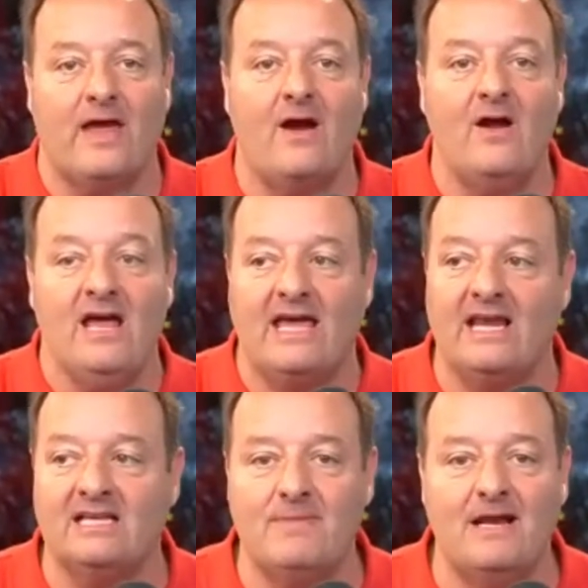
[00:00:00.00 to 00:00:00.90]
there,
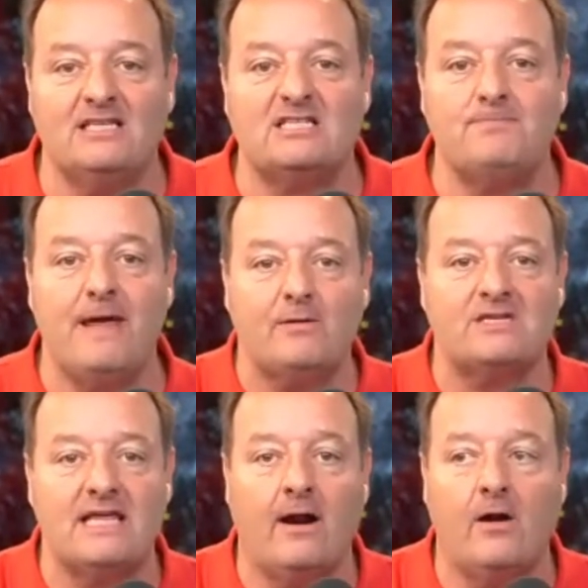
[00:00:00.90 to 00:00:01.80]
get as many
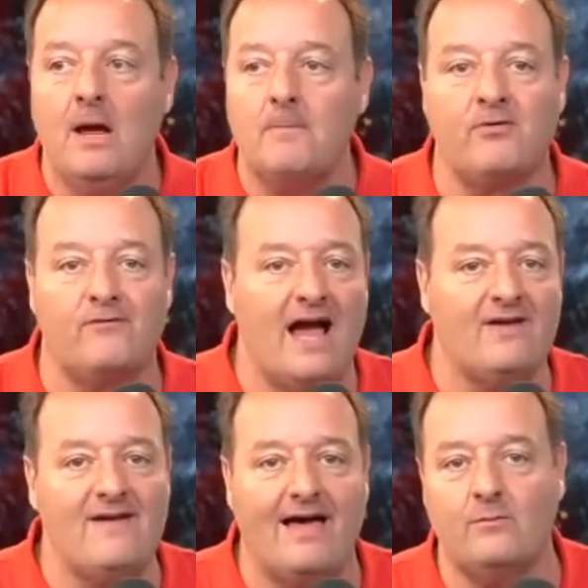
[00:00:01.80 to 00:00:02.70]
speakers there,
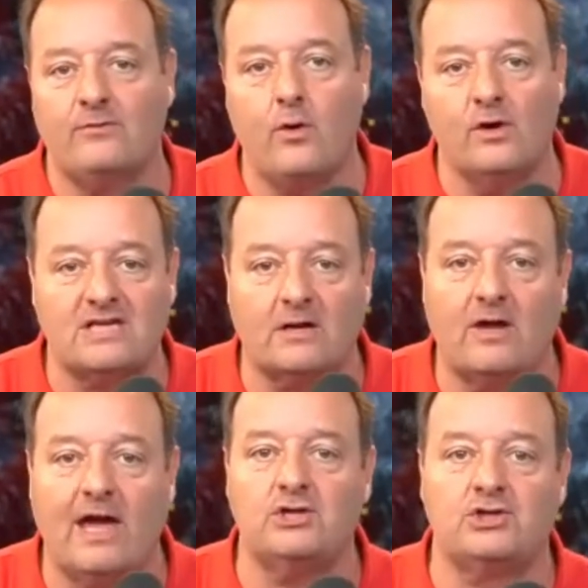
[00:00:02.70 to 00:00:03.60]
provide value with cost
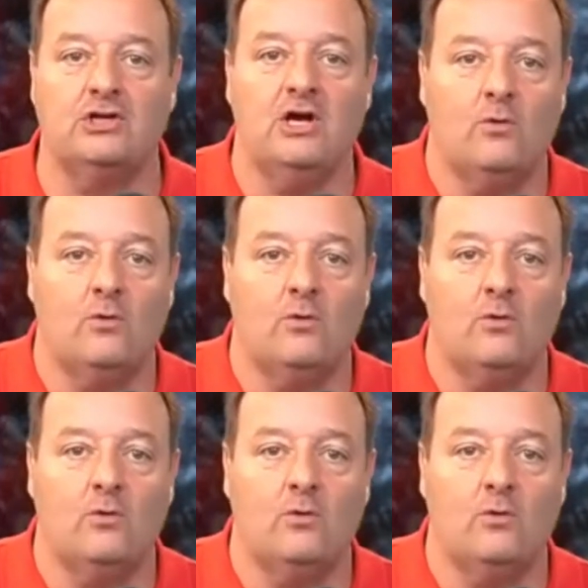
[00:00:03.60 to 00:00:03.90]
segregation,